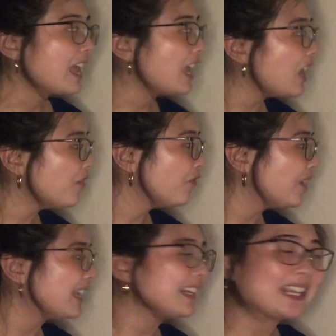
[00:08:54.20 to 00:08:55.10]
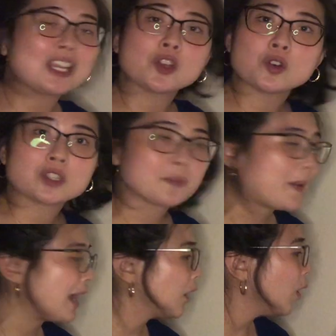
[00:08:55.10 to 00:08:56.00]
If it equals
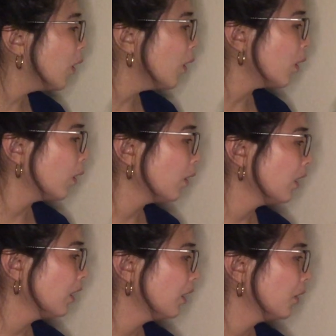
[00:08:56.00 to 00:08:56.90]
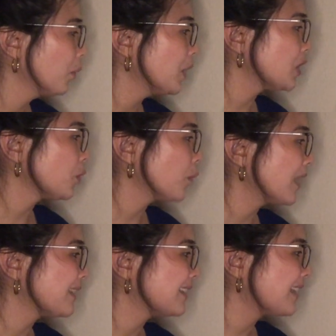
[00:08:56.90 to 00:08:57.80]
my whole, which
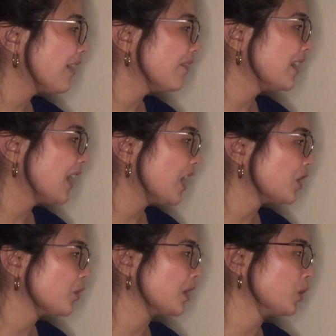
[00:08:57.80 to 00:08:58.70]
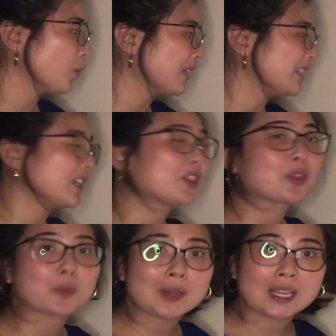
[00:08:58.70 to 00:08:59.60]
was
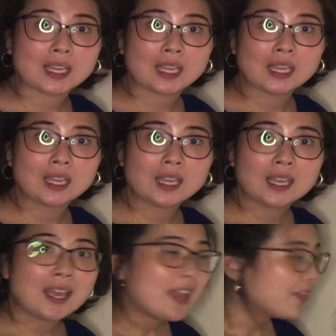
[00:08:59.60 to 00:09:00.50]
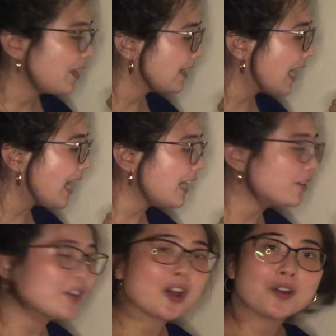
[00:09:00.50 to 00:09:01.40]
723, then I
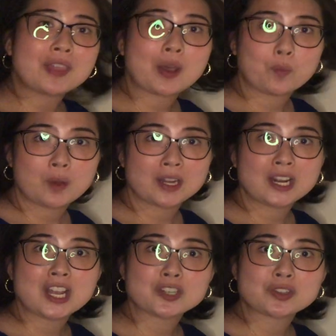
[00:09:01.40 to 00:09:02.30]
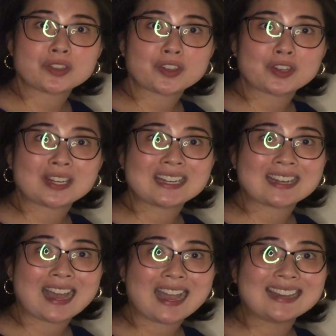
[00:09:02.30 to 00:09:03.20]
know that
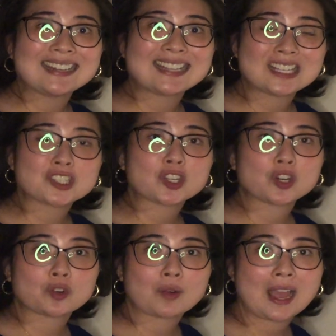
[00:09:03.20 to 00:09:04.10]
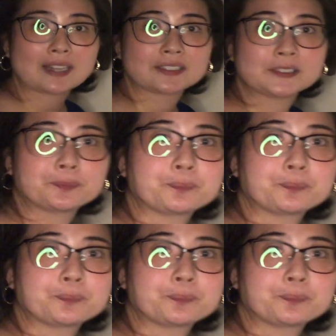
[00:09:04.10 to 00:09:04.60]
139 is correct.